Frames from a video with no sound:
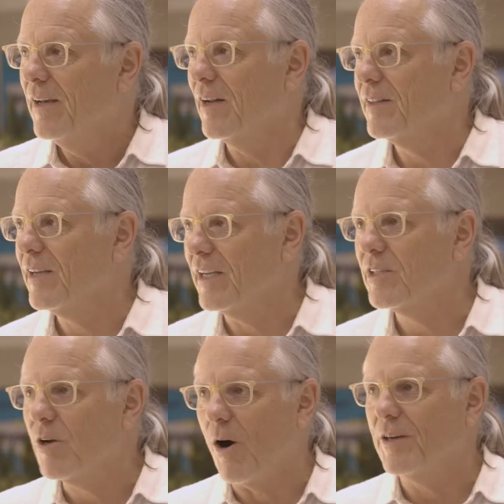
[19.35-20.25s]
And I think
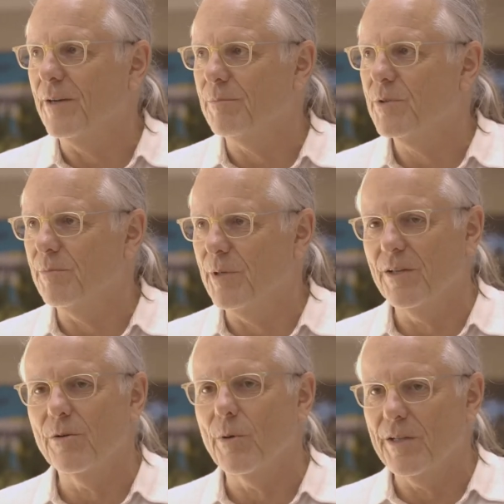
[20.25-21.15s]
it taught him to
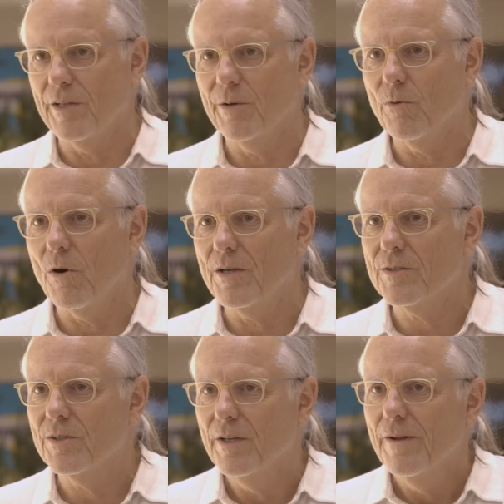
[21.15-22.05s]
be the way that he
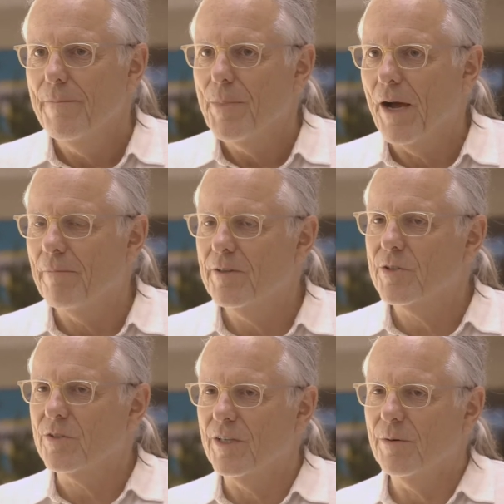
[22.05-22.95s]
was.
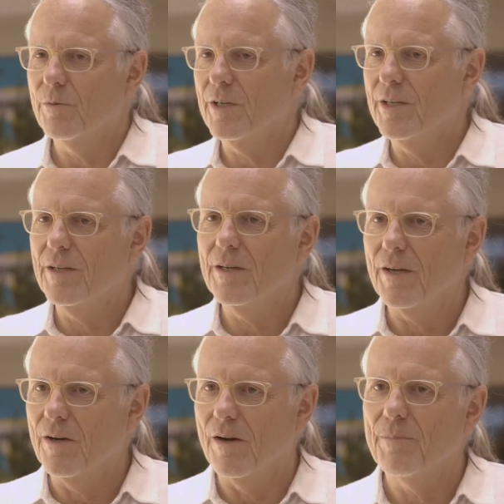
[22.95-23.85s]
Obviously, we
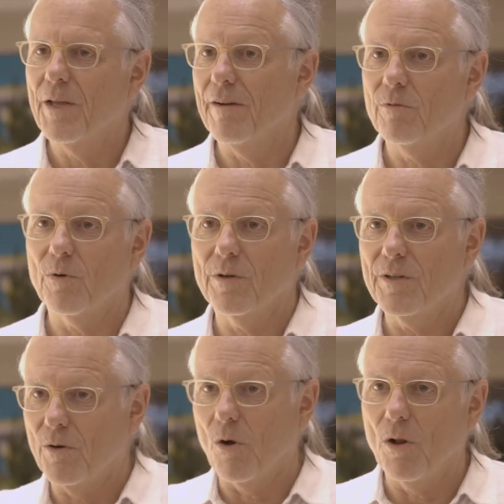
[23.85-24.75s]
um, have
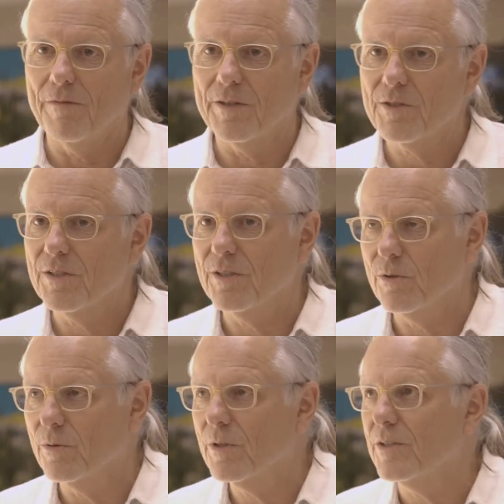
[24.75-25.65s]
learned, all of us,
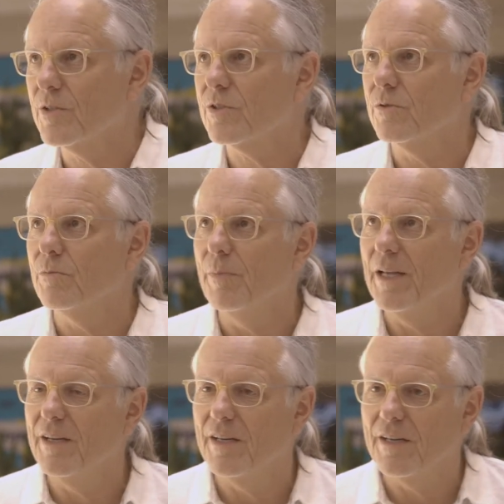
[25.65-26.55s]
to consume
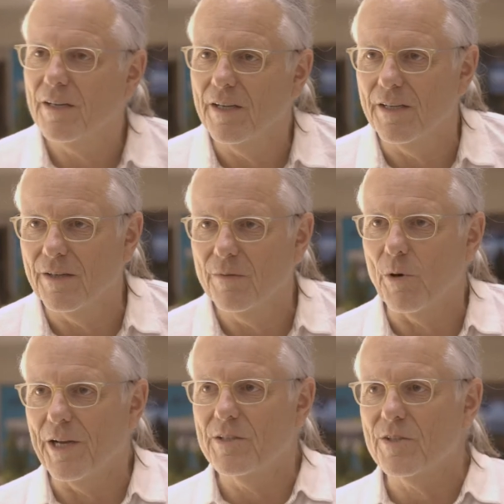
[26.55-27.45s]
media in
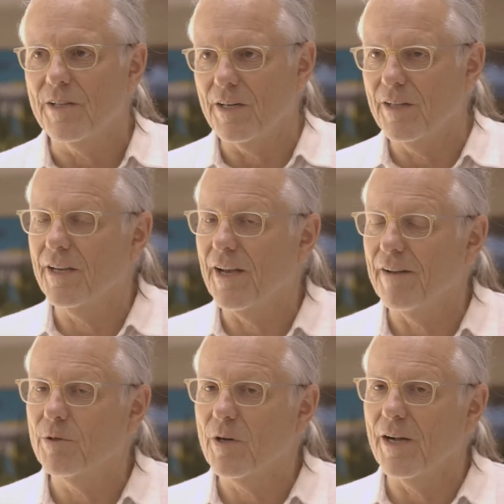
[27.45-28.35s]
ways that I think
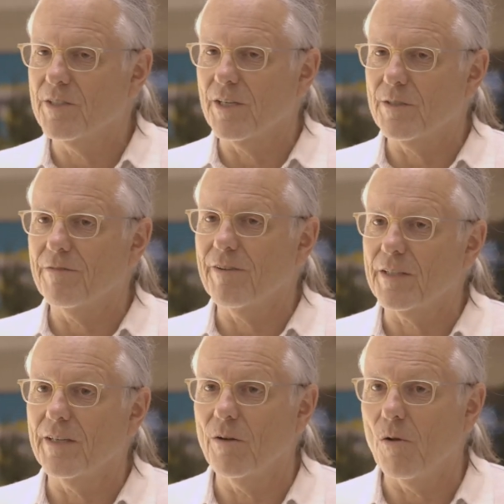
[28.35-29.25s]
advertising has affected a